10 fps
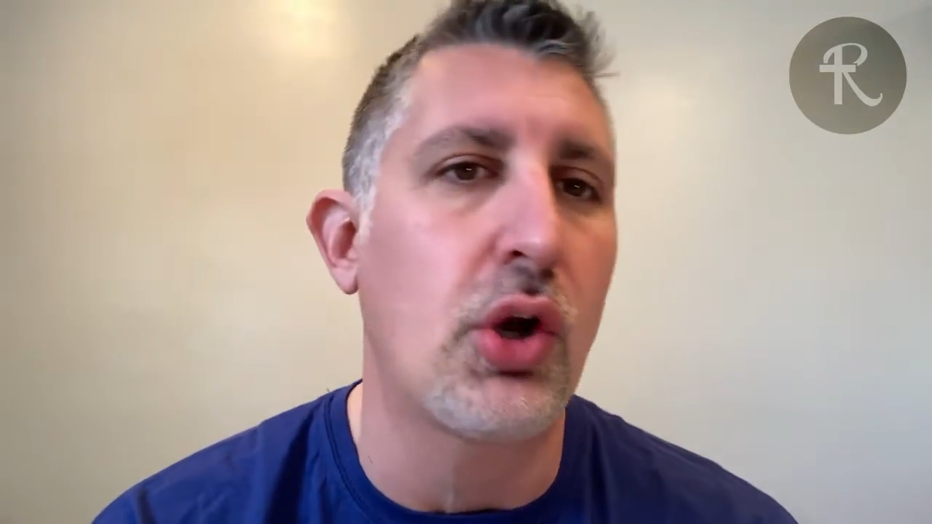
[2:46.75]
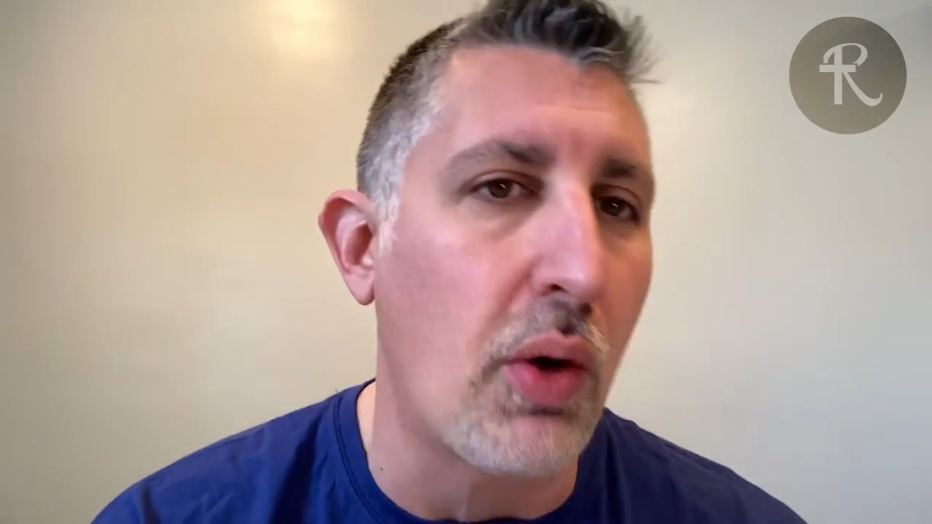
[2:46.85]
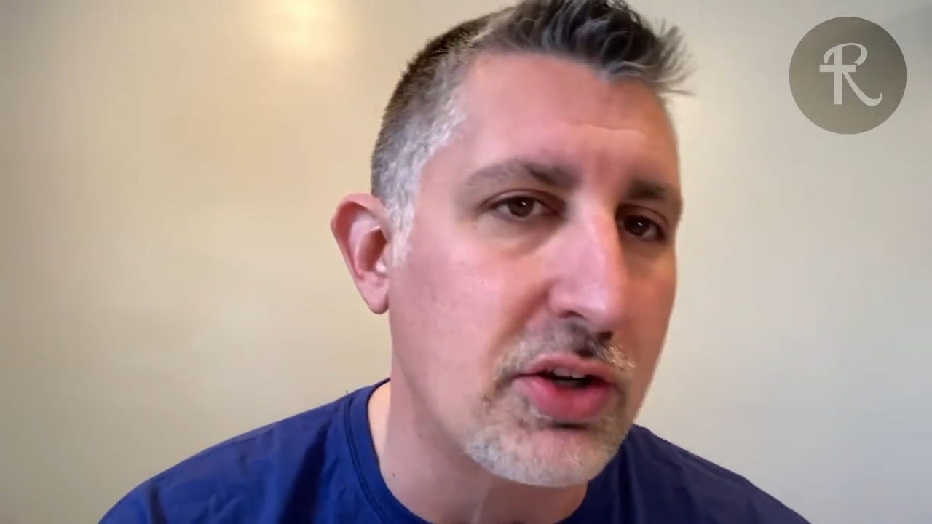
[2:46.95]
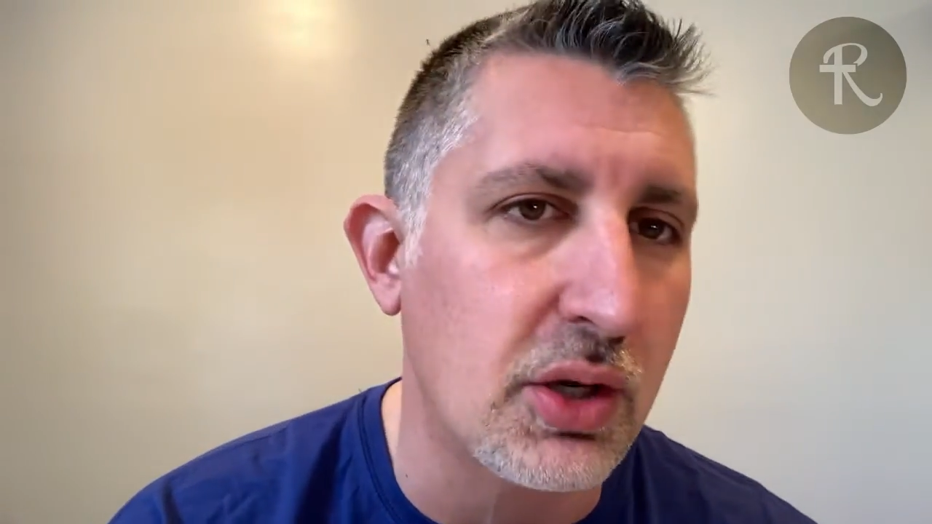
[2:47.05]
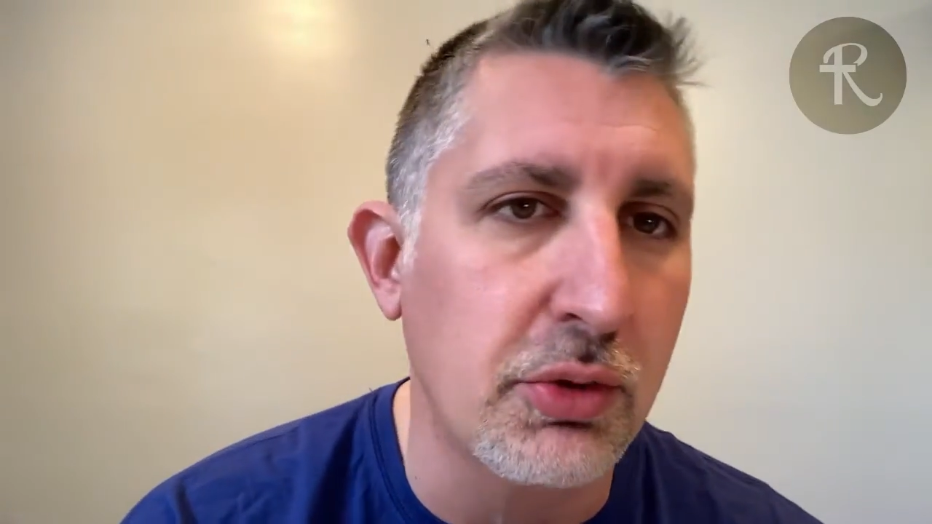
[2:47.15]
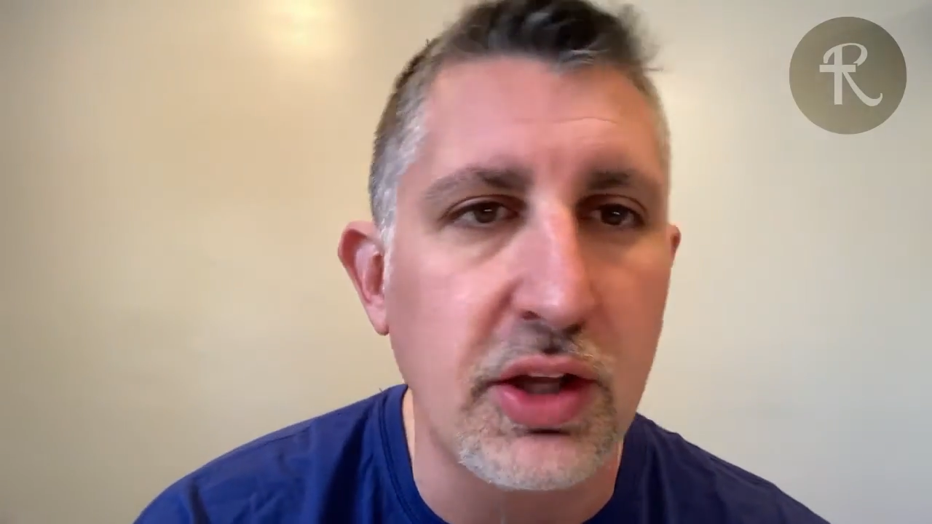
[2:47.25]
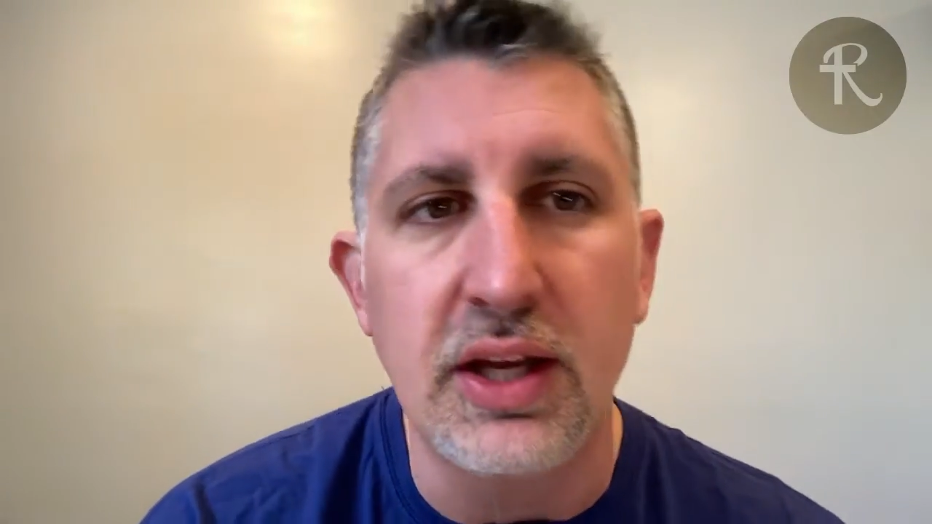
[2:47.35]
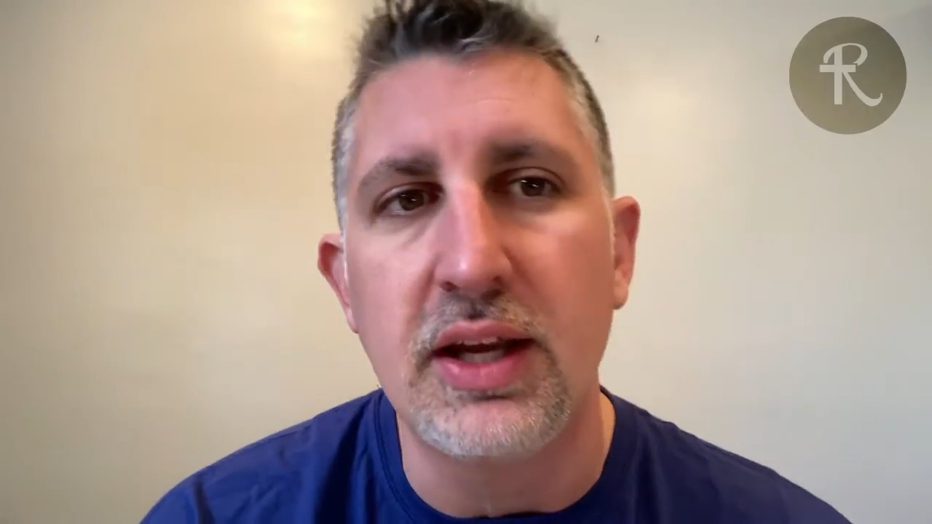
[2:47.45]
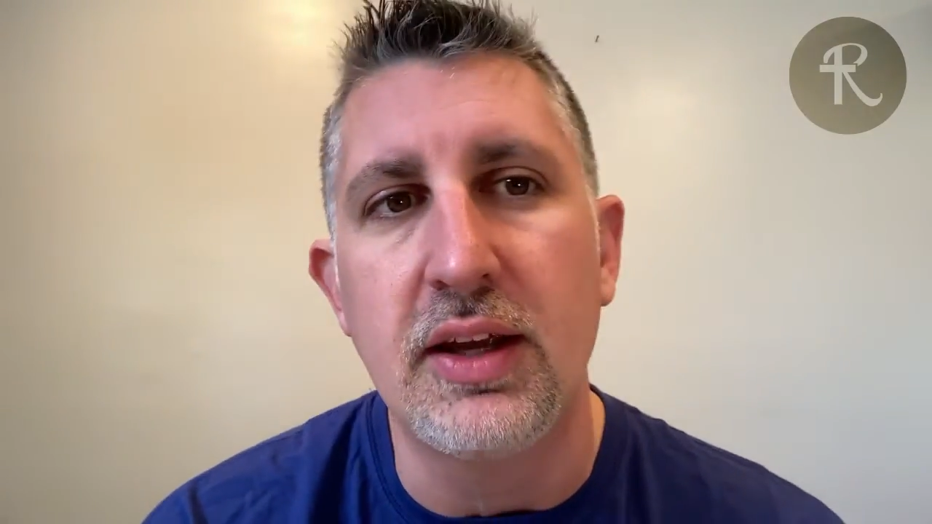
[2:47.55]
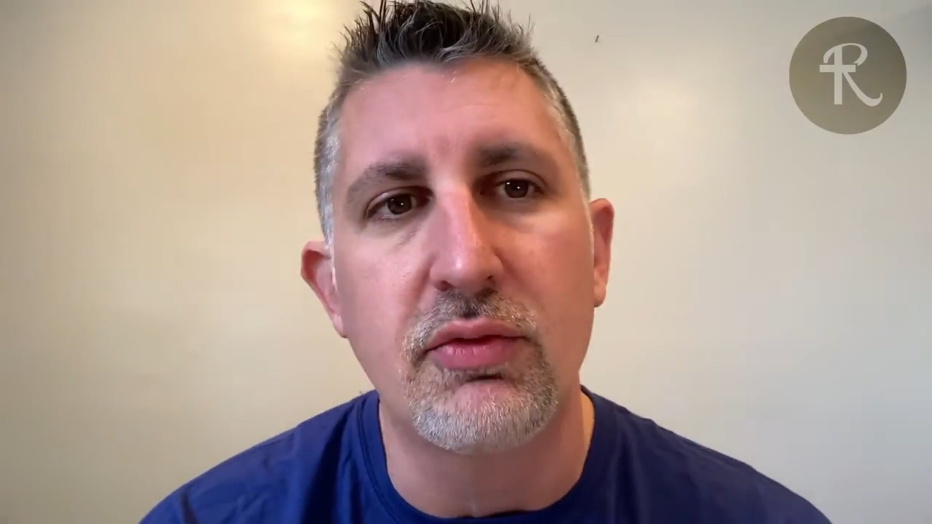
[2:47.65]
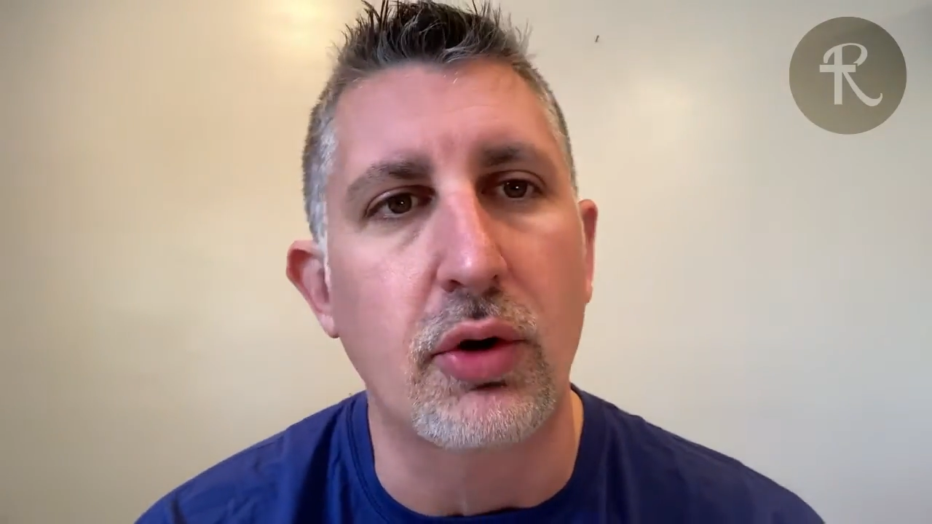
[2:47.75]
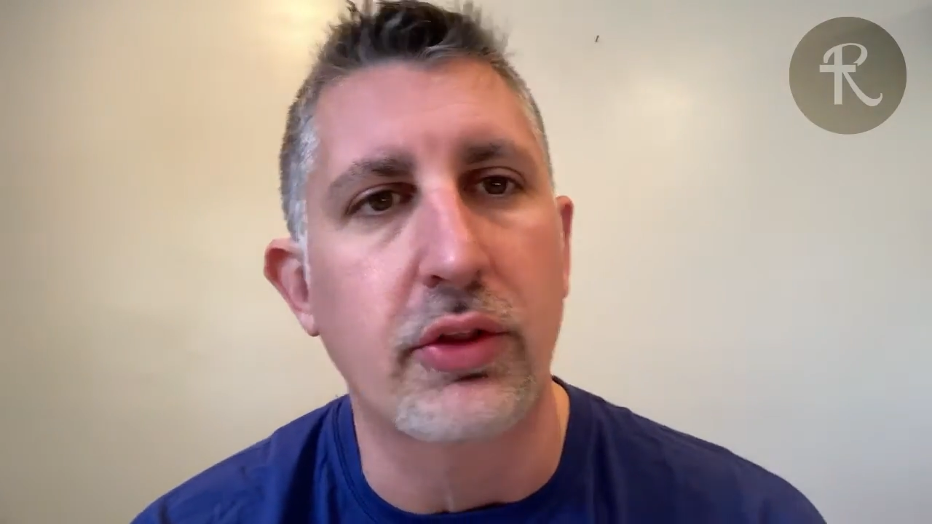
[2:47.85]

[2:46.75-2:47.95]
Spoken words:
Why should I believe?